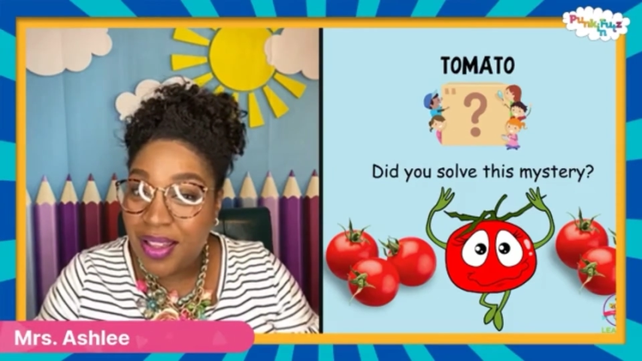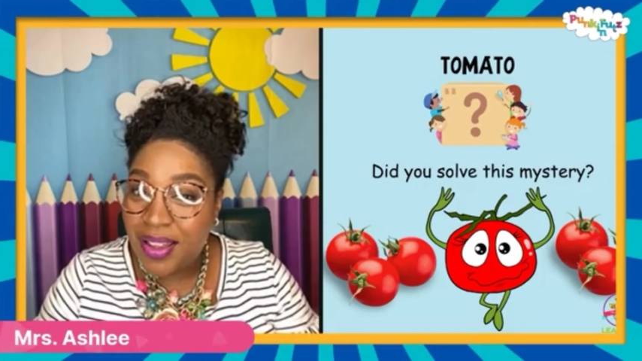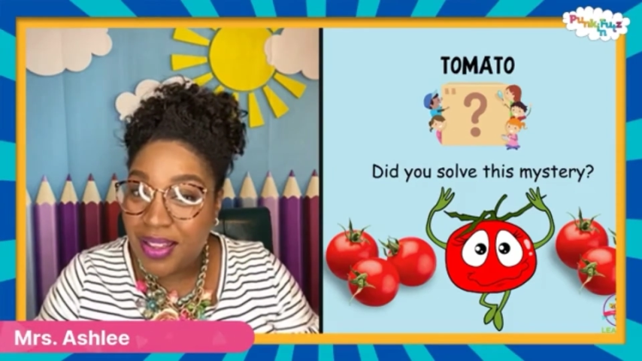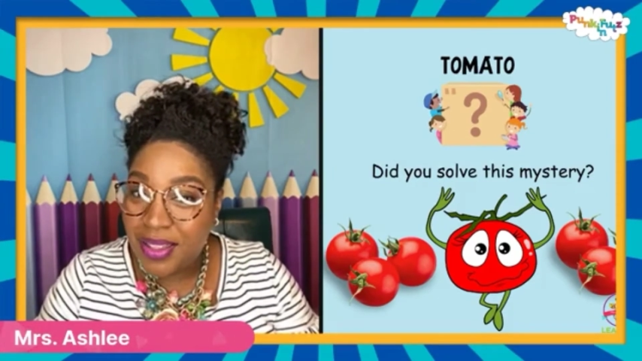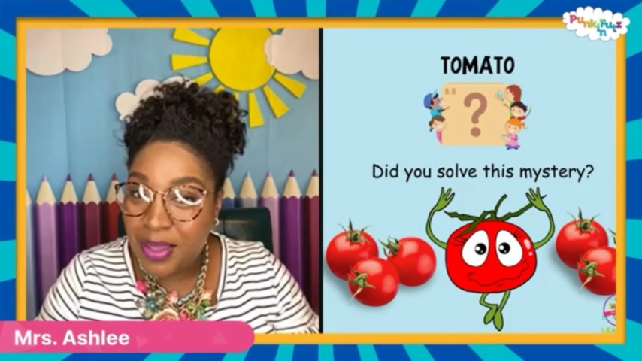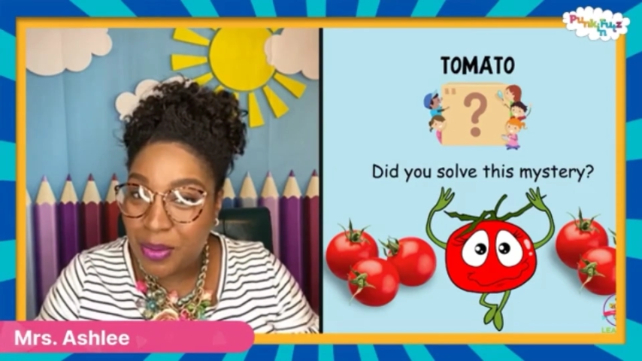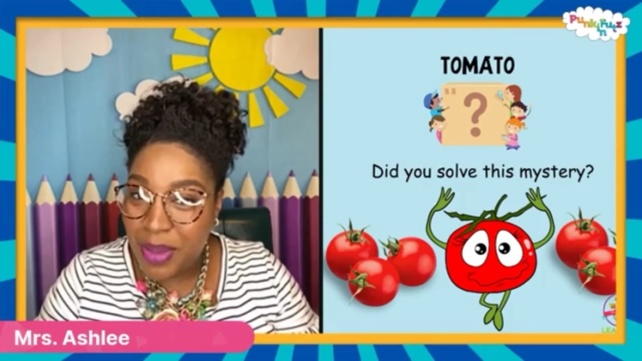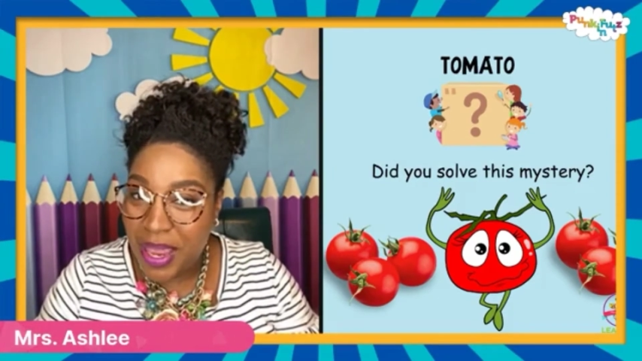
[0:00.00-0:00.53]

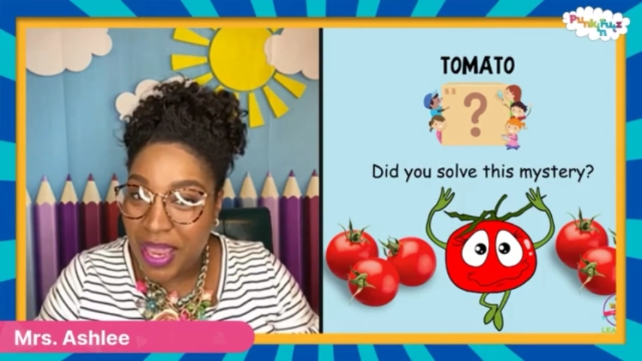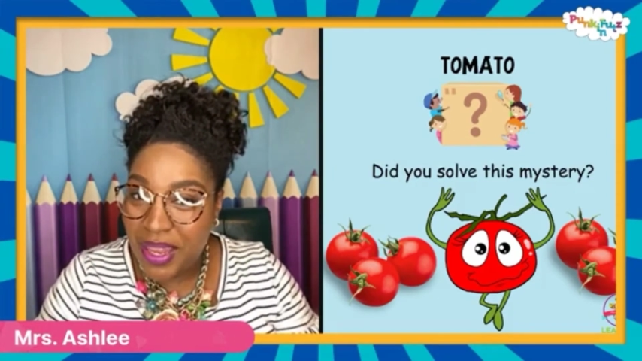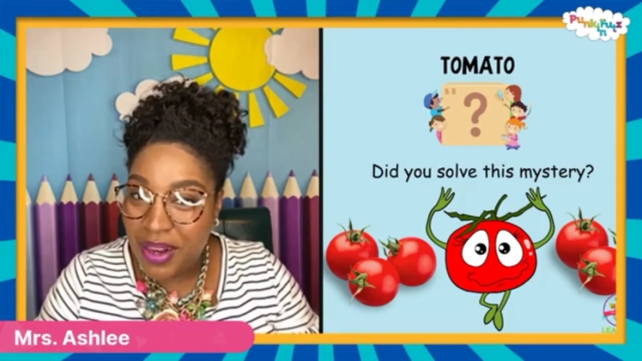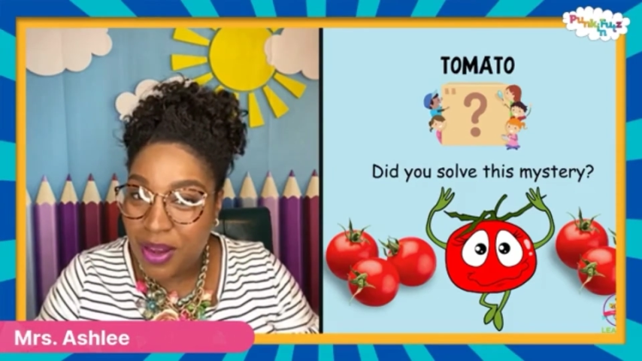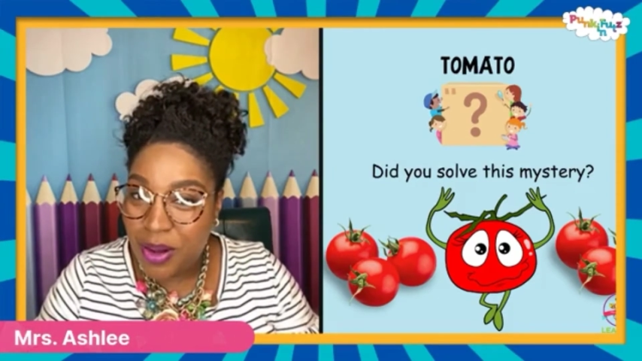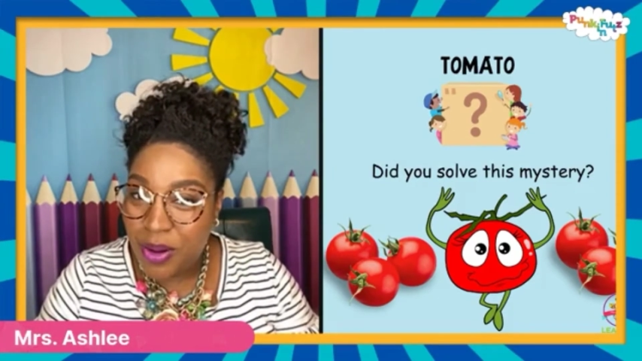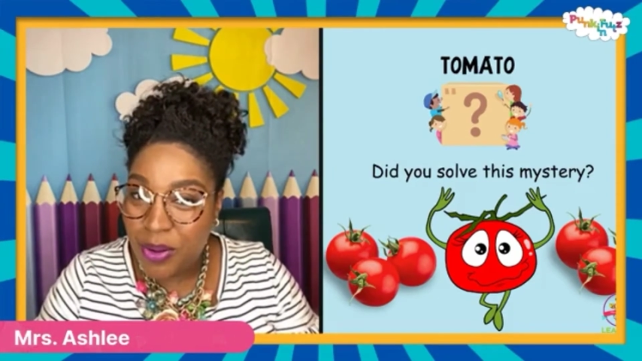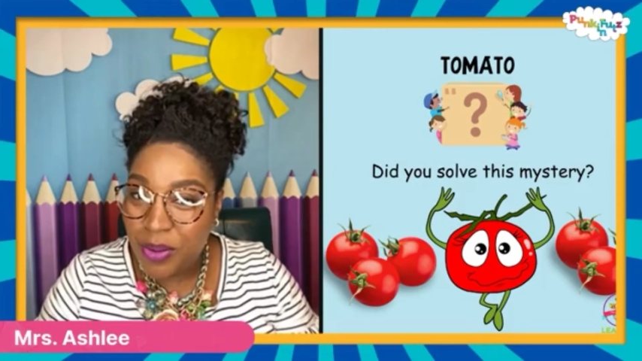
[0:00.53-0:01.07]

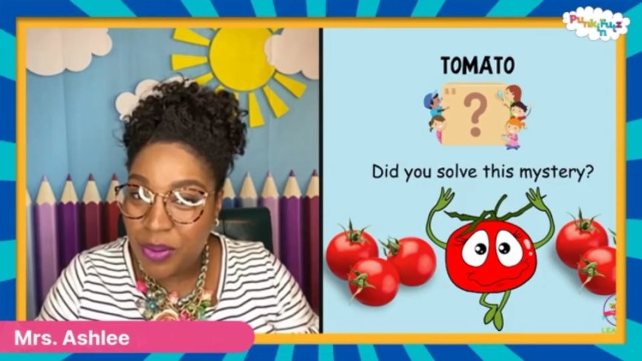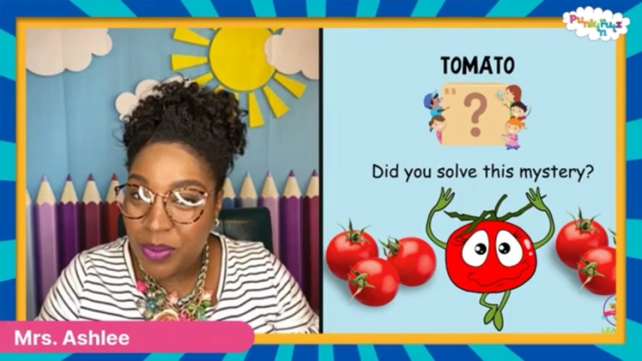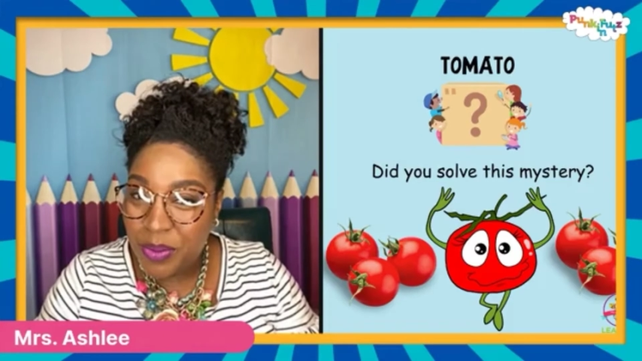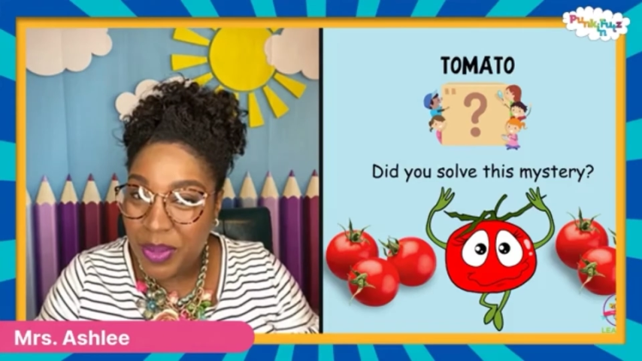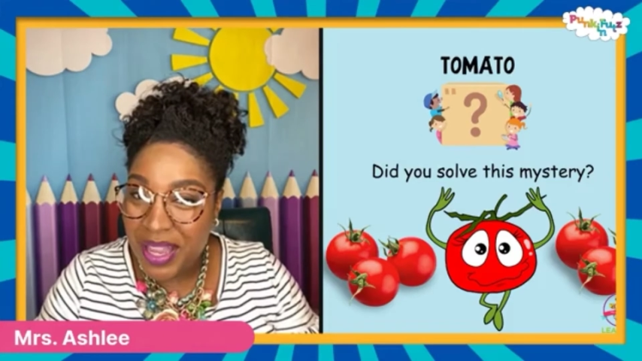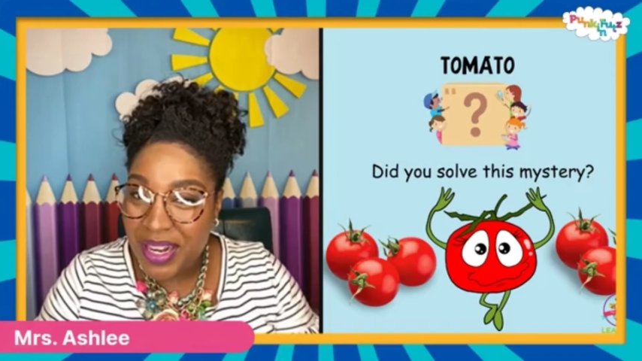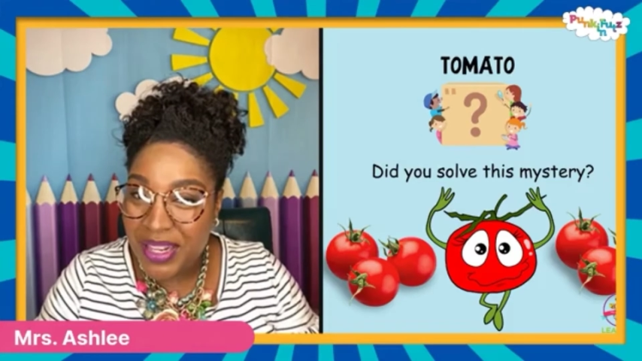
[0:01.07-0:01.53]
tomato that is